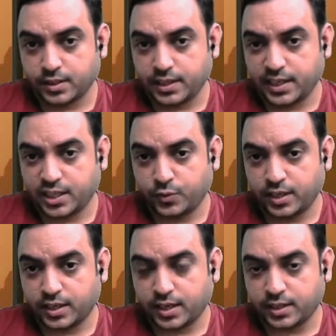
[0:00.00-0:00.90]
It will
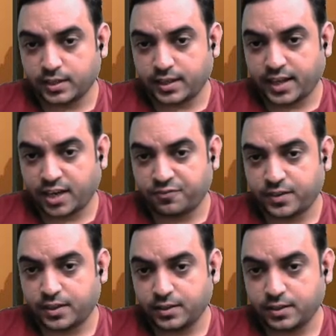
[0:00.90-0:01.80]
cut
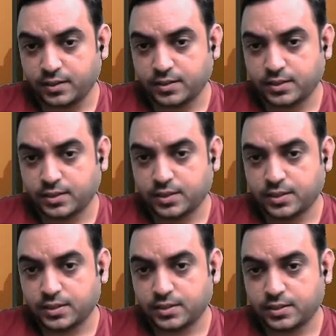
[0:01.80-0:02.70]
after
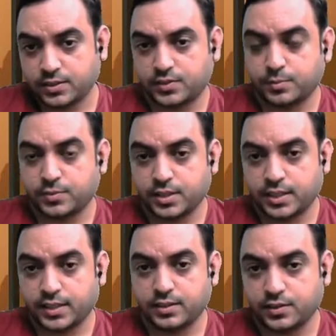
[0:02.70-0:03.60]
this, something
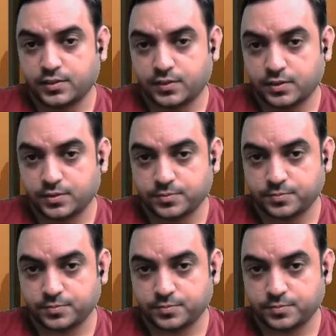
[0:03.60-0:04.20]
like this.